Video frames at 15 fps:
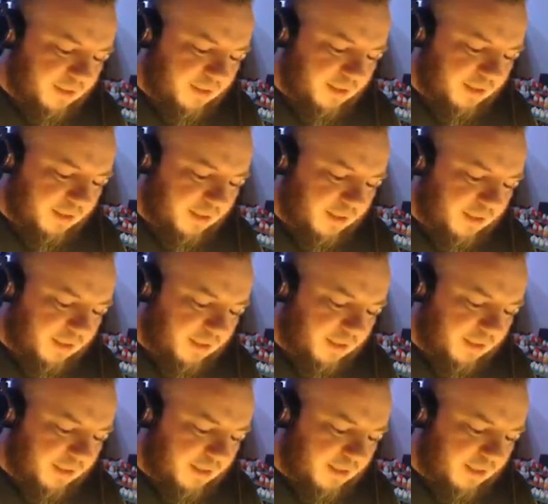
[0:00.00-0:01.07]

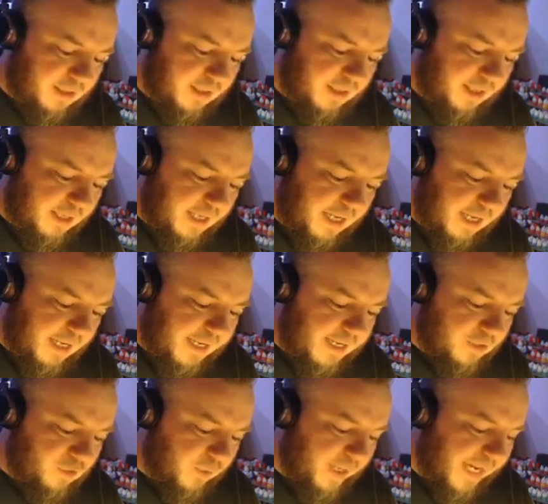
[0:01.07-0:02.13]

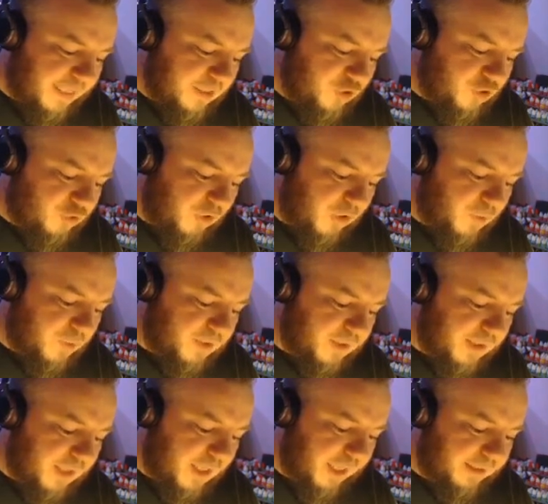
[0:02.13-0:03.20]
sort of intro to
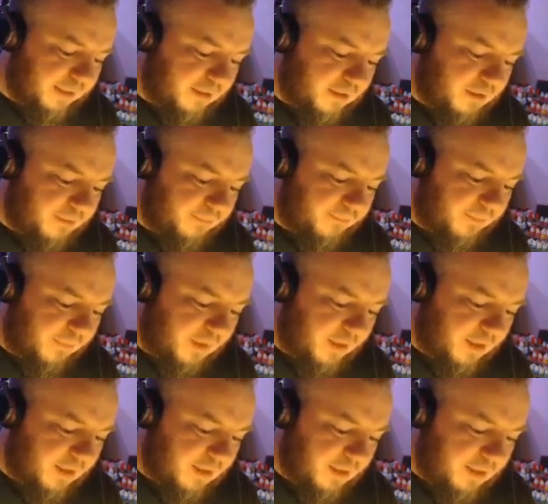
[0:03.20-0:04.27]
9th,
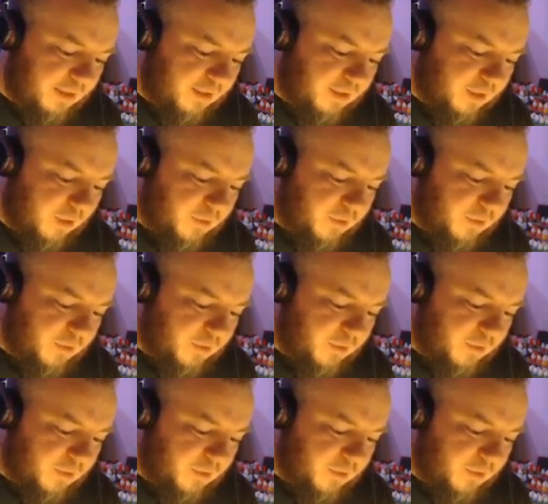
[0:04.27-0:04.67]
go